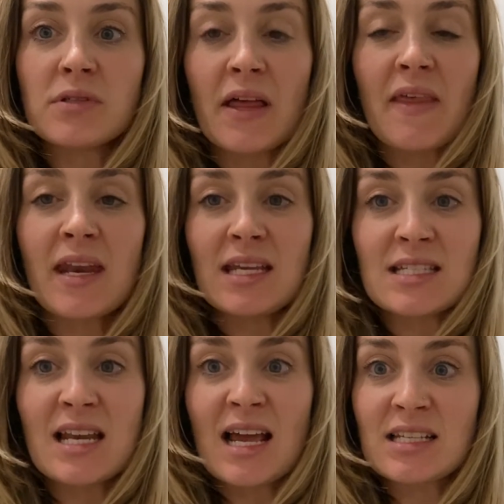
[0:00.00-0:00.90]
and then his
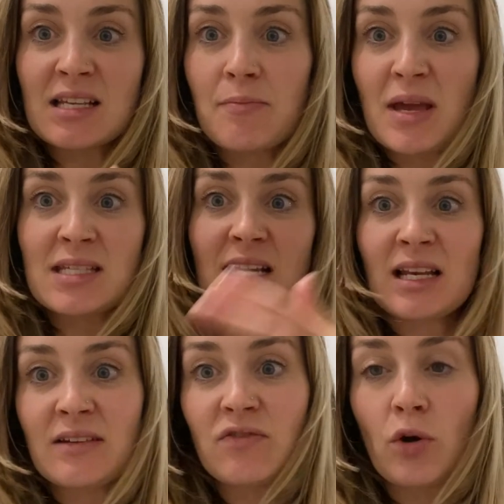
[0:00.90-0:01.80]
legs can
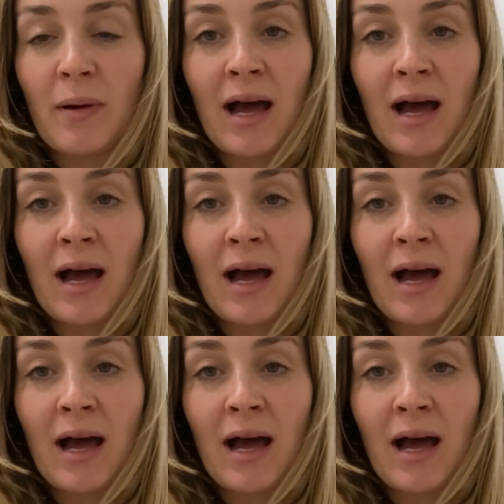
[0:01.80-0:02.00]
basically flop